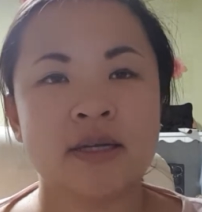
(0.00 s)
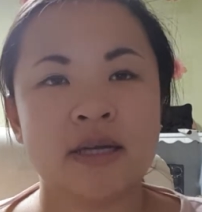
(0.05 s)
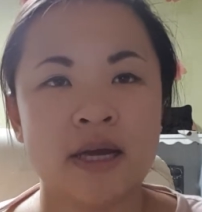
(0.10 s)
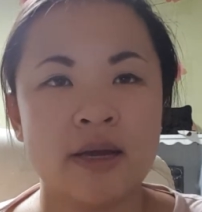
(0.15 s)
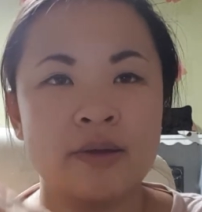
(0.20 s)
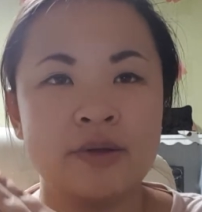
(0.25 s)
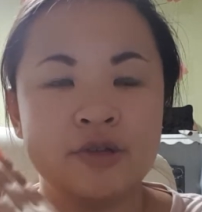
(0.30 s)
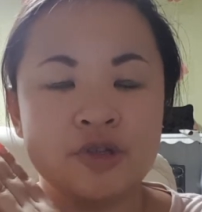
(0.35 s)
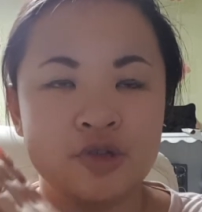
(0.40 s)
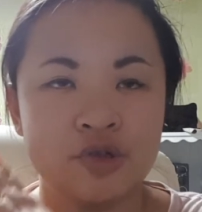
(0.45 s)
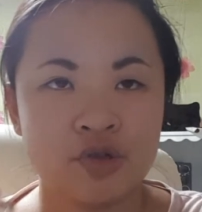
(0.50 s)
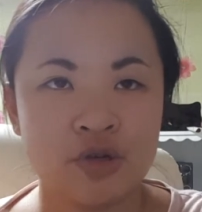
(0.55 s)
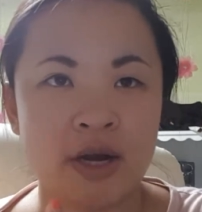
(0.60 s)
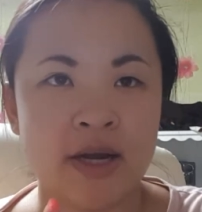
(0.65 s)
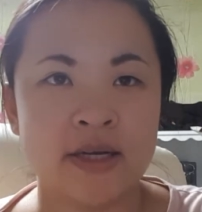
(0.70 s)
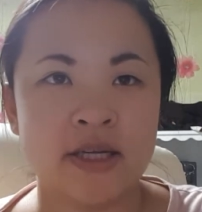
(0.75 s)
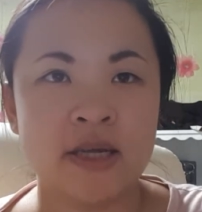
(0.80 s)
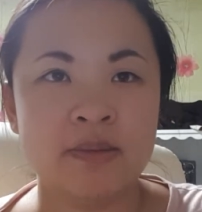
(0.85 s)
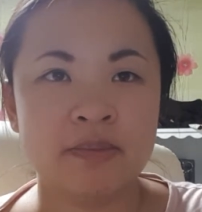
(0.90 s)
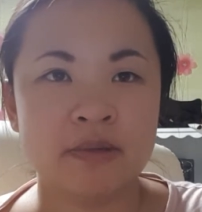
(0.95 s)
I'm
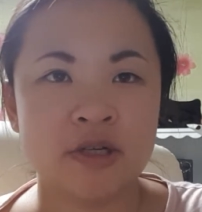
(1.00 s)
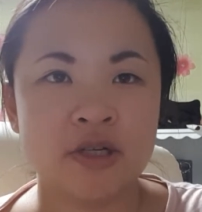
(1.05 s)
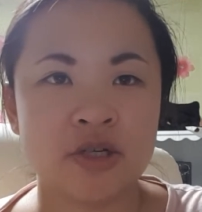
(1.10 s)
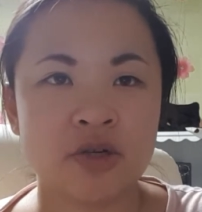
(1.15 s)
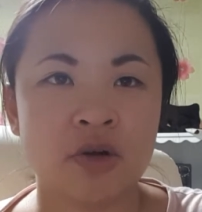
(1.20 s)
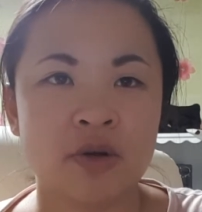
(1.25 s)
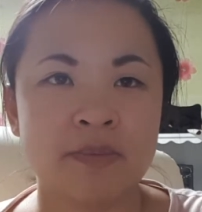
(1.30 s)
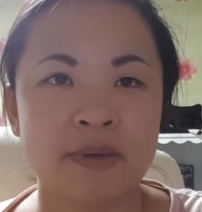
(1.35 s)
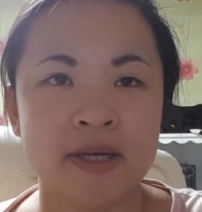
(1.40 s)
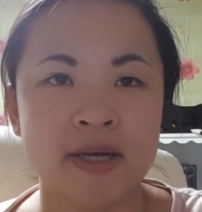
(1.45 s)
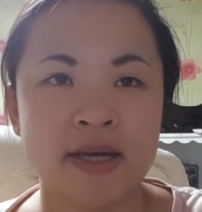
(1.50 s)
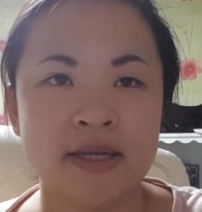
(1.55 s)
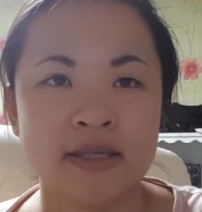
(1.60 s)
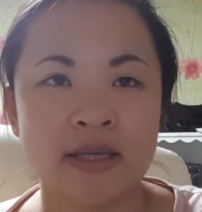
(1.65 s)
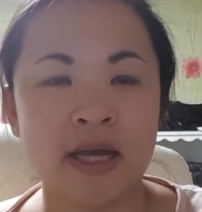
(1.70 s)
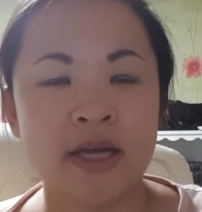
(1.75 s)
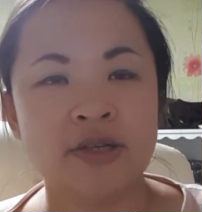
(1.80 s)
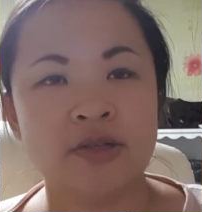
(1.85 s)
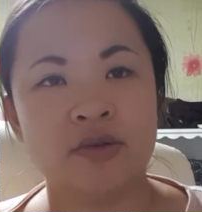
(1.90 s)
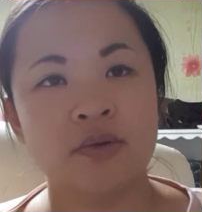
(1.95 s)
trying to keep this short because
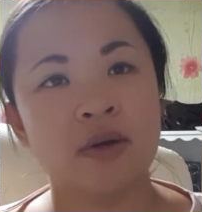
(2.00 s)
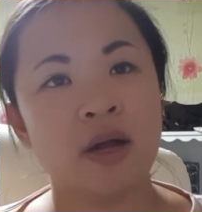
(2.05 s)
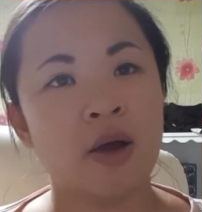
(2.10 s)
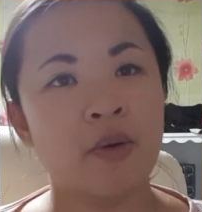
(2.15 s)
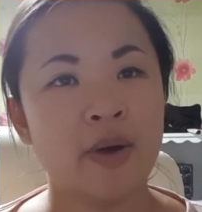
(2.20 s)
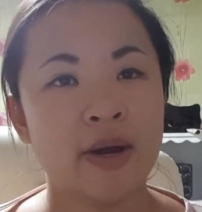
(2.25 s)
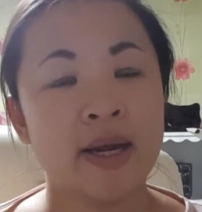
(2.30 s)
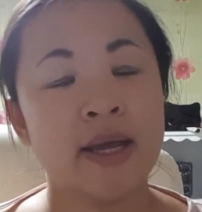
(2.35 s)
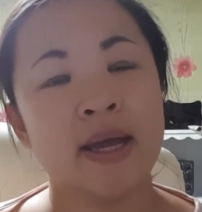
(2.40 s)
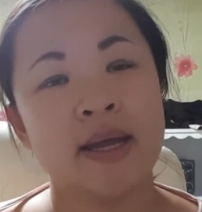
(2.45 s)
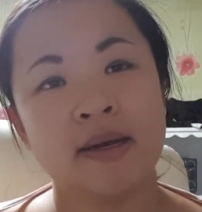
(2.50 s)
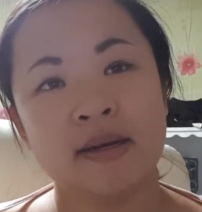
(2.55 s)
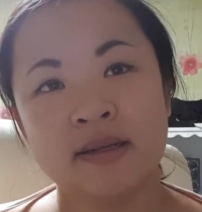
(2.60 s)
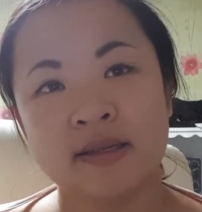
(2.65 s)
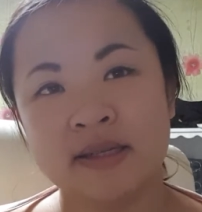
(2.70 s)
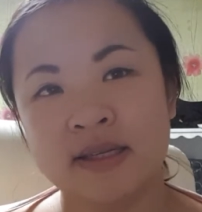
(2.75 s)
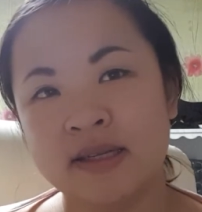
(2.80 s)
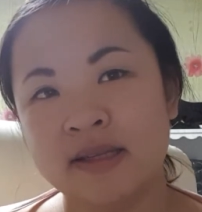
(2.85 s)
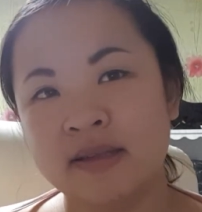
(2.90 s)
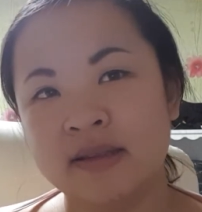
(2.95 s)
I do not want to
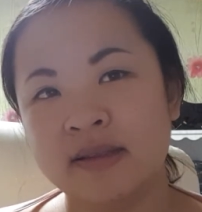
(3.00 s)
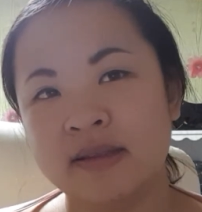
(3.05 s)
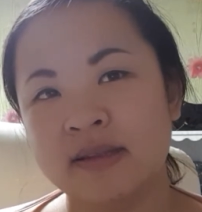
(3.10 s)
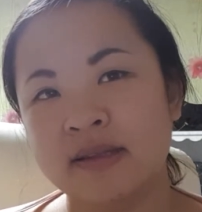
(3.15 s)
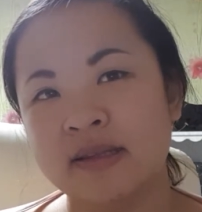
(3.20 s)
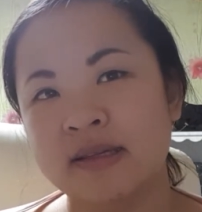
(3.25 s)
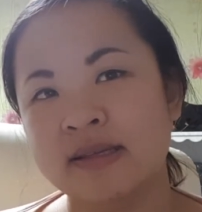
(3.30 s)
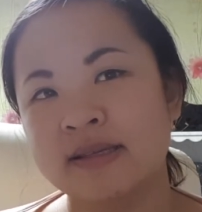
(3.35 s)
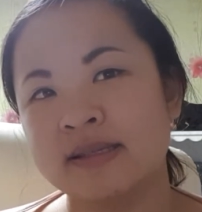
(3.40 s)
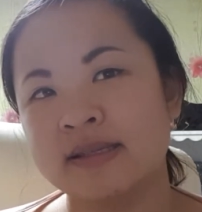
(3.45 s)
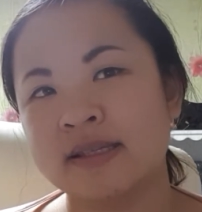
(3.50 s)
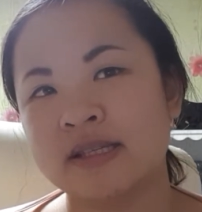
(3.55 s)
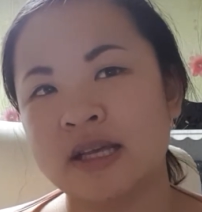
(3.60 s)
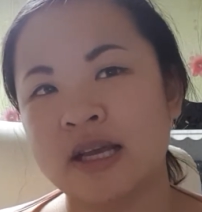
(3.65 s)
edit it this,